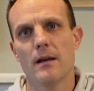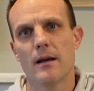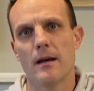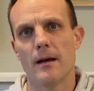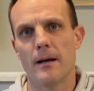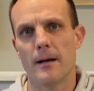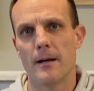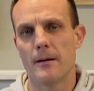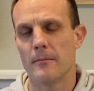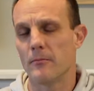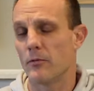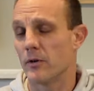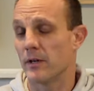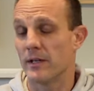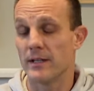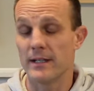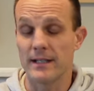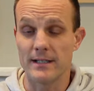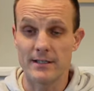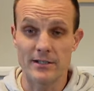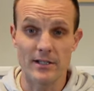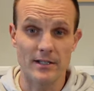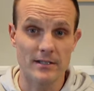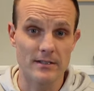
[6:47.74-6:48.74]
um, where you
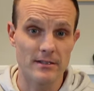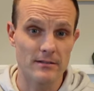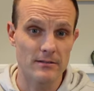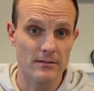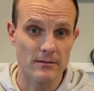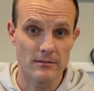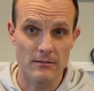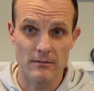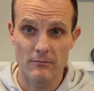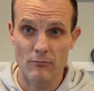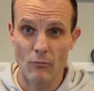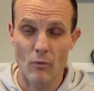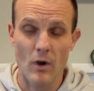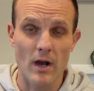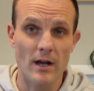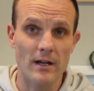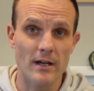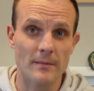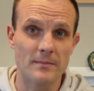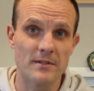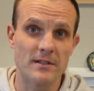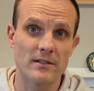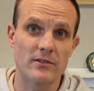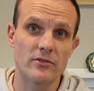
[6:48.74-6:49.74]
can just walk
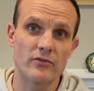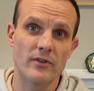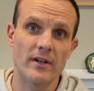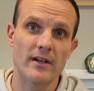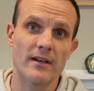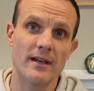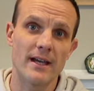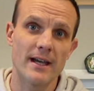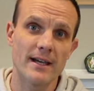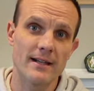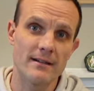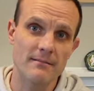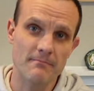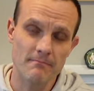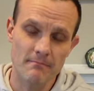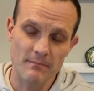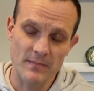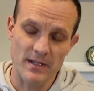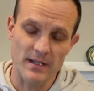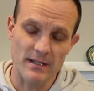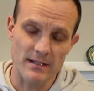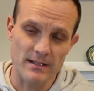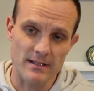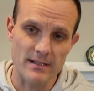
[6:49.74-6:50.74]
up to the trailhead,
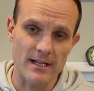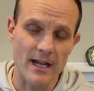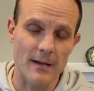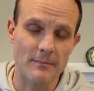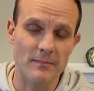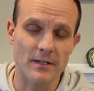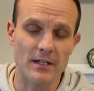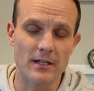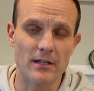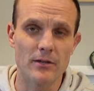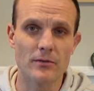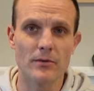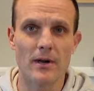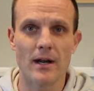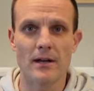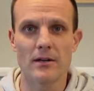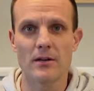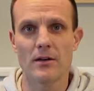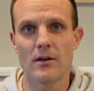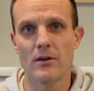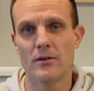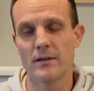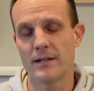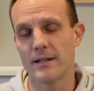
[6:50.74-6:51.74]
snap the Q R
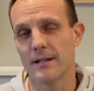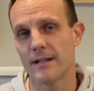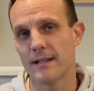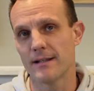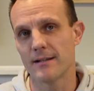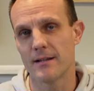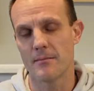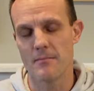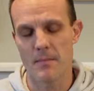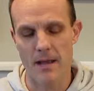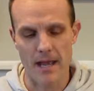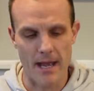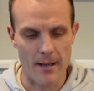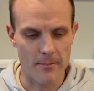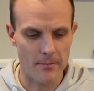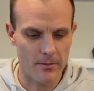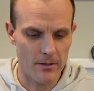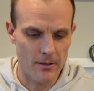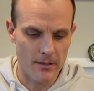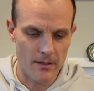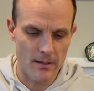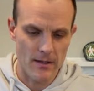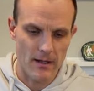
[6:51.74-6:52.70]
code, and get the map.